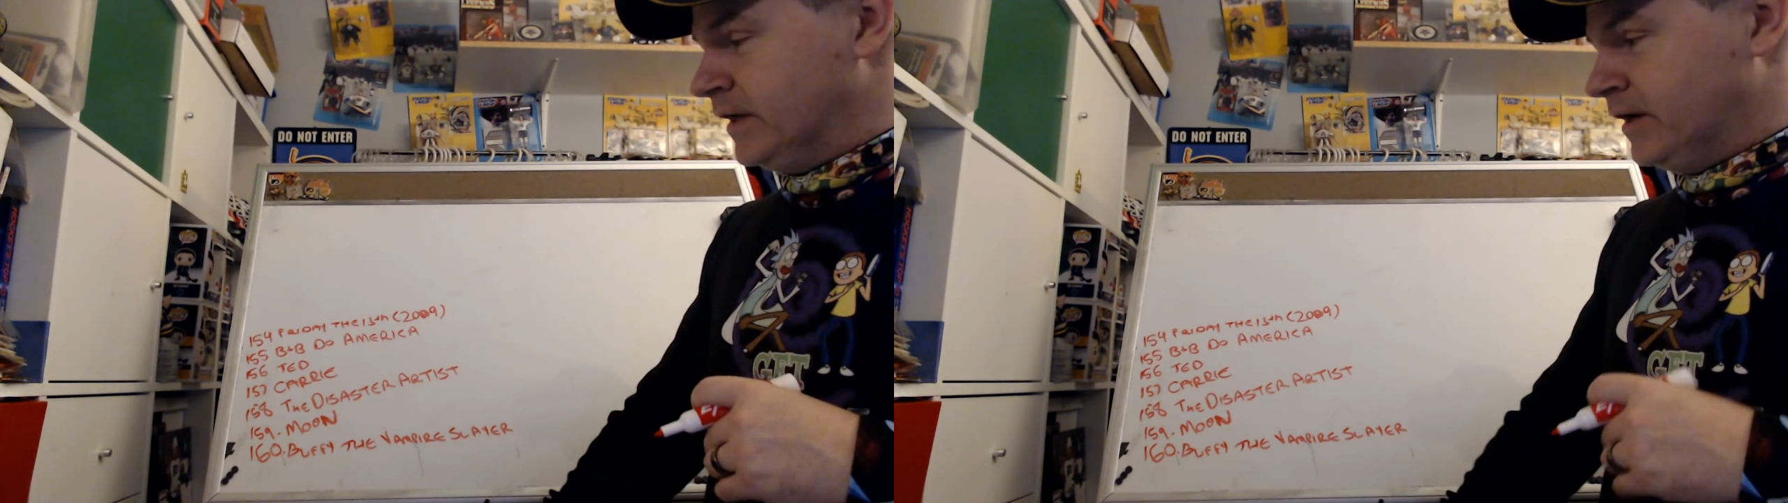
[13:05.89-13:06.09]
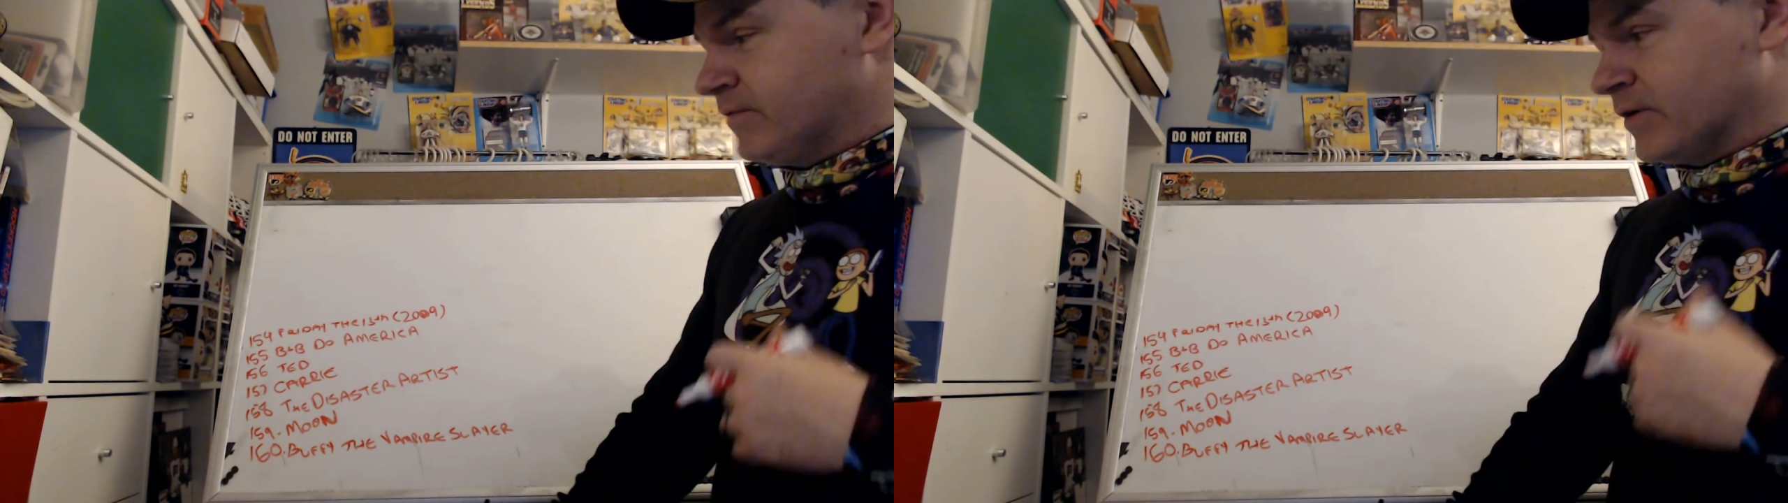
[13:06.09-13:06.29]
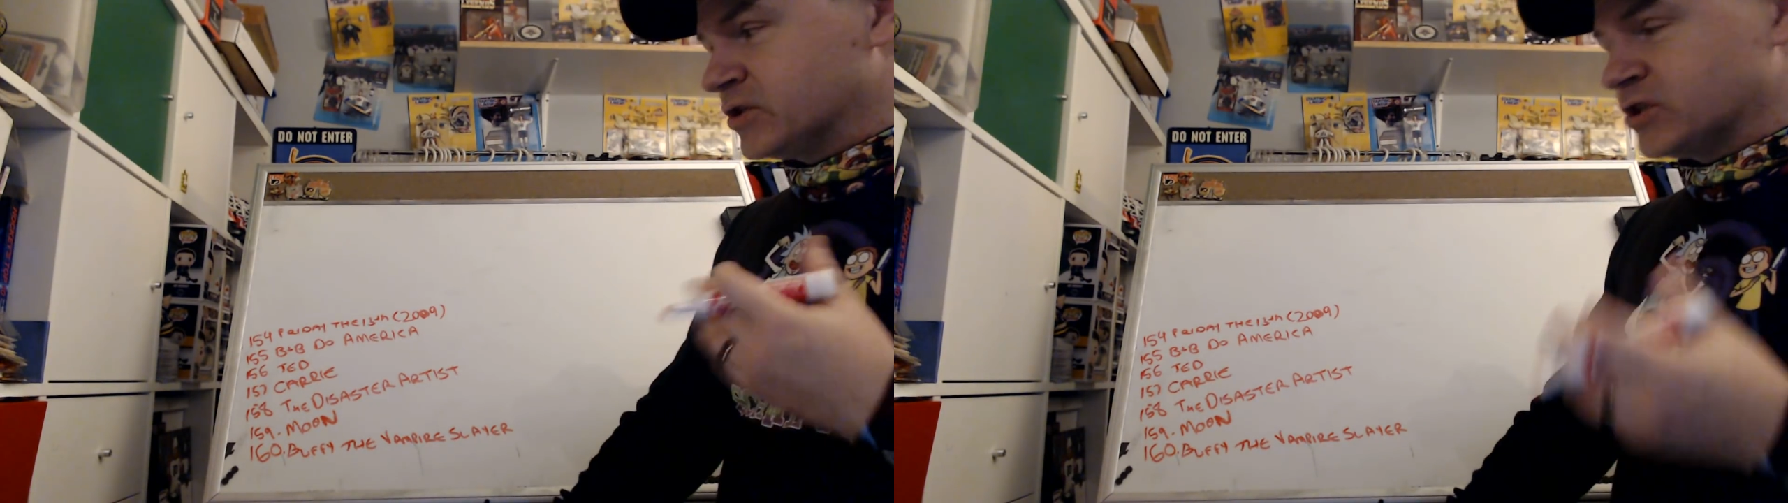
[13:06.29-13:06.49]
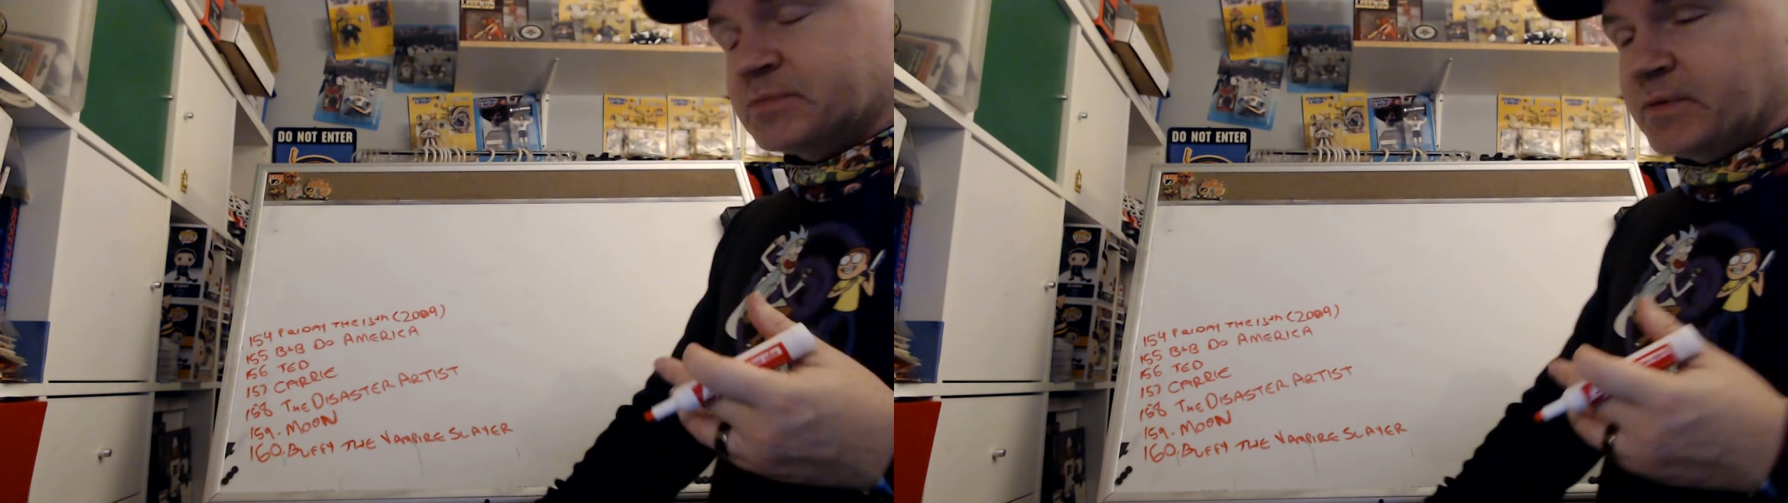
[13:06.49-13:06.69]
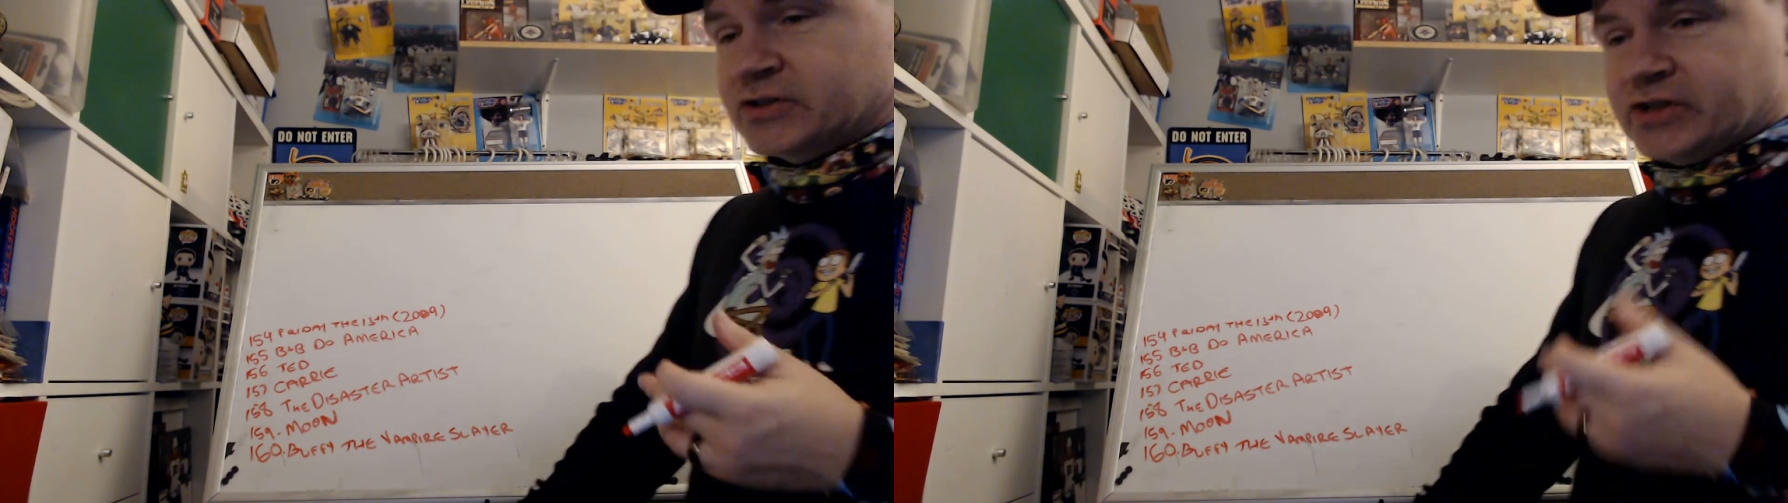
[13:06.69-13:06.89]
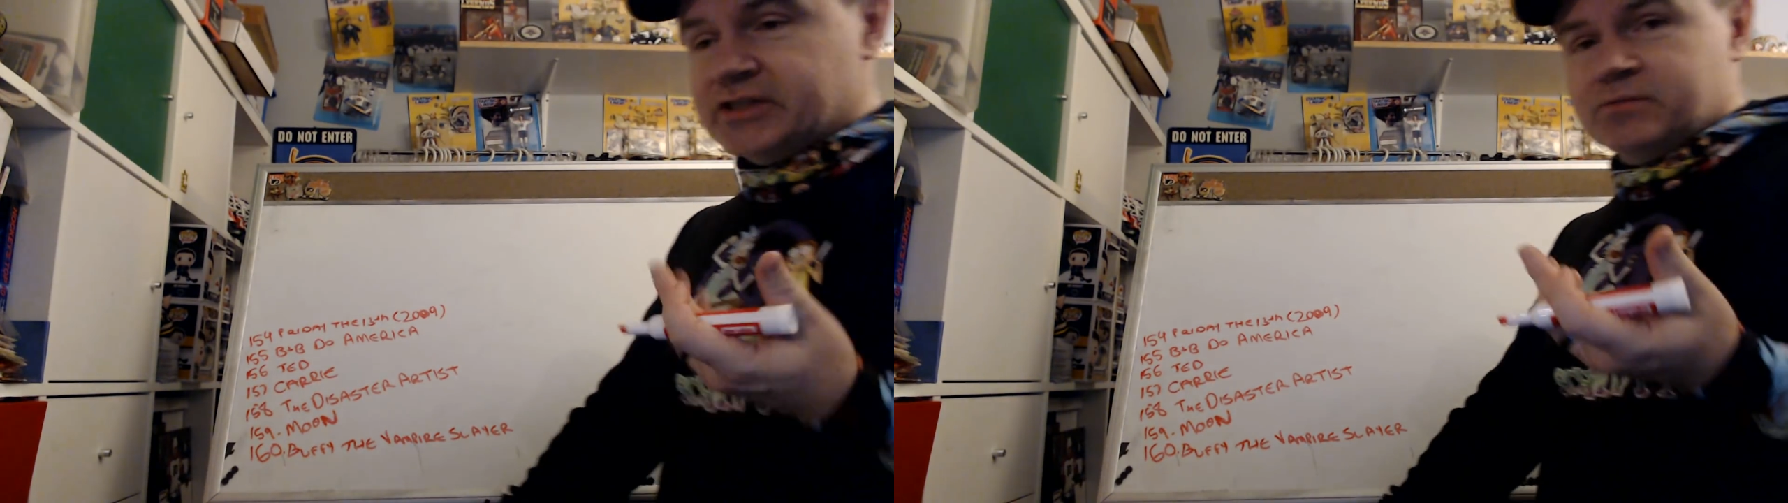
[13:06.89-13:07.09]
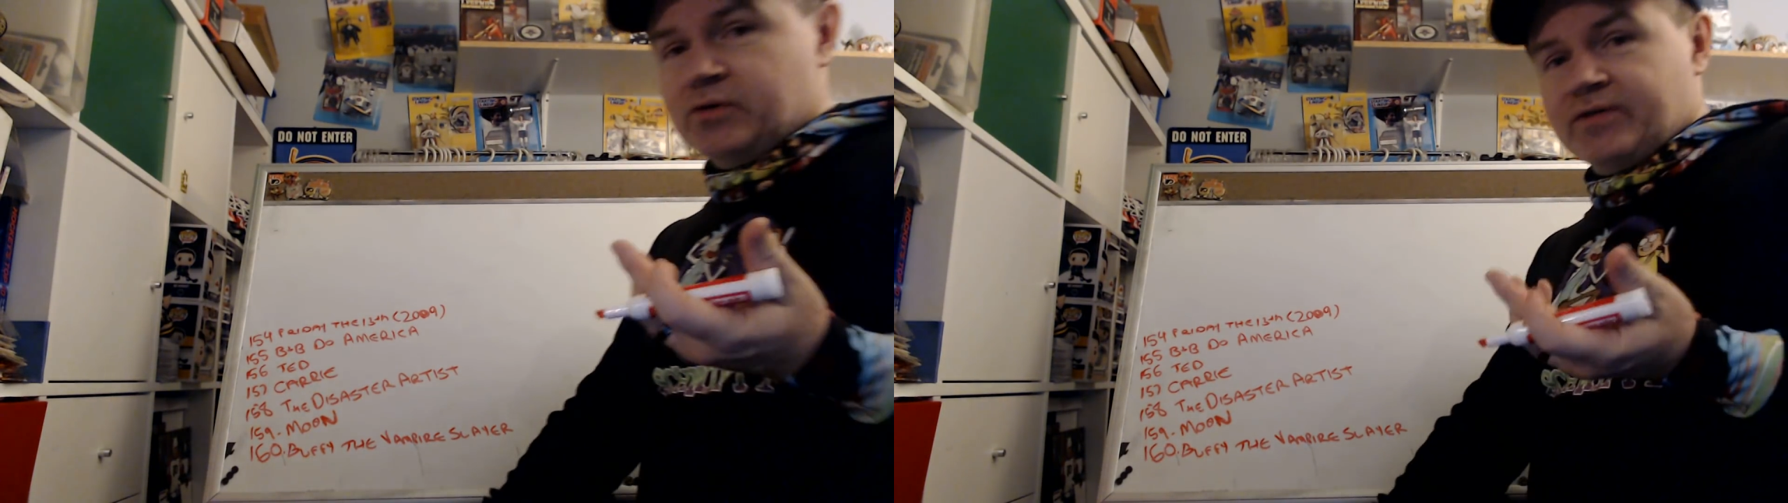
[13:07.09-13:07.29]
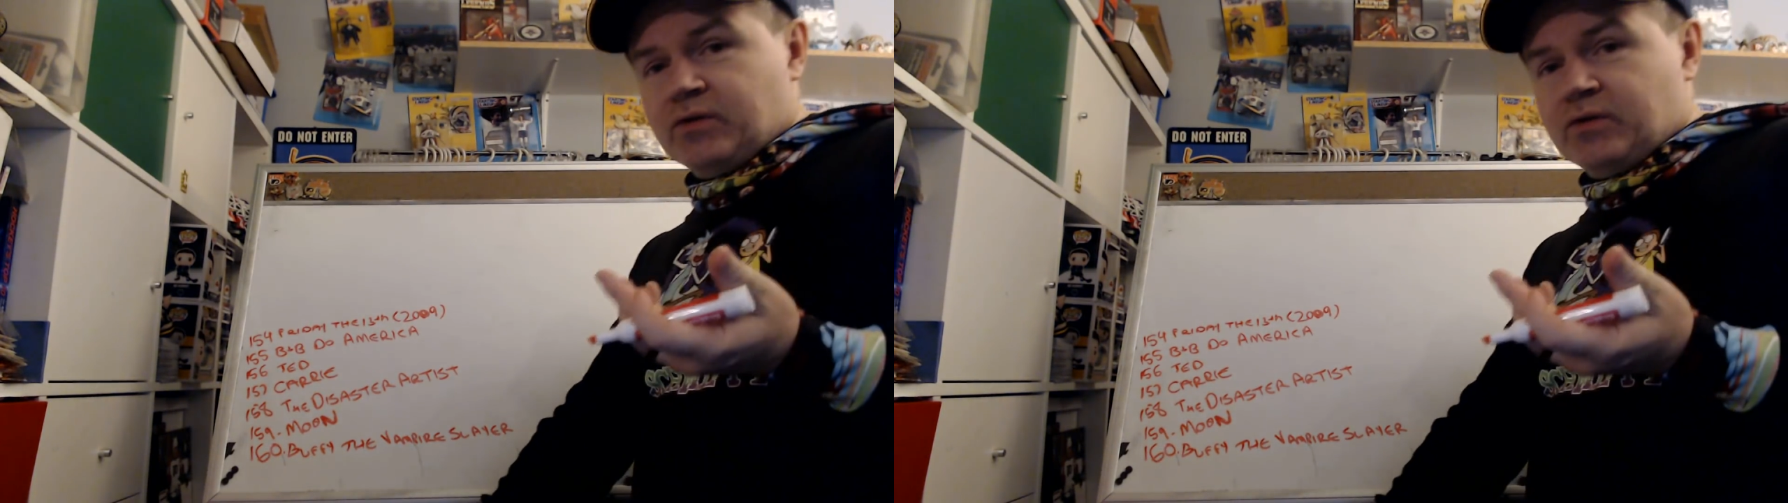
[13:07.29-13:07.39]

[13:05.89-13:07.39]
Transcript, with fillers: If it had just been a Jason movie,